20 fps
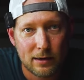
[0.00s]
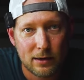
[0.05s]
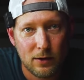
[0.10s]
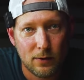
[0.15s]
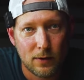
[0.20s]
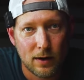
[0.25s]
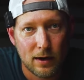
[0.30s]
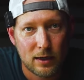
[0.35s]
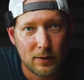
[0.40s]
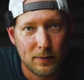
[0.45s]
You
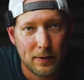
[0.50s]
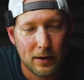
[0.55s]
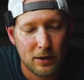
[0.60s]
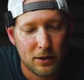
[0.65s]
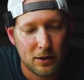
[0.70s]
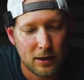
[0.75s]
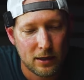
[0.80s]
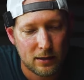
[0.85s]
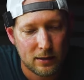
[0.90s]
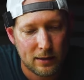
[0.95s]
want it to be
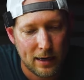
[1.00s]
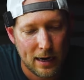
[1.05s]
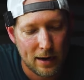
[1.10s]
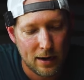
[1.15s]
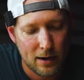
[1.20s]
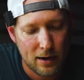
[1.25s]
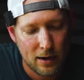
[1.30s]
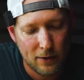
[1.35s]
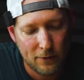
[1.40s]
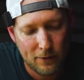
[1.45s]
just tight
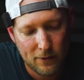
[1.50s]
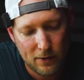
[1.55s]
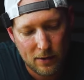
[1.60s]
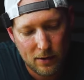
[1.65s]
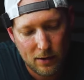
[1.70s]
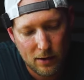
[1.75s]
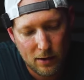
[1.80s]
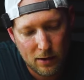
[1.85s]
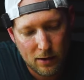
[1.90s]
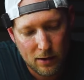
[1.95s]
enough.
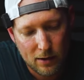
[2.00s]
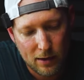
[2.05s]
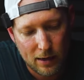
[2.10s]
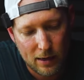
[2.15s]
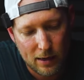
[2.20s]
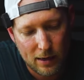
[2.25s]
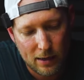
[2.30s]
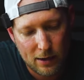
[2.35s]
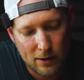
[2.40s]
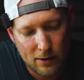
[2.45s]
Get
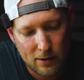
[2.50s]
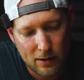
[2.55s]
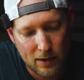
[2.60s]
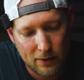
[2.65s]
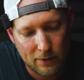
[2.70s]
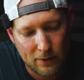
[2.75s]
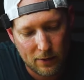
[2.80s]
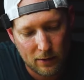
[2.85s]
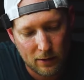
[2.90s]
in there and give it a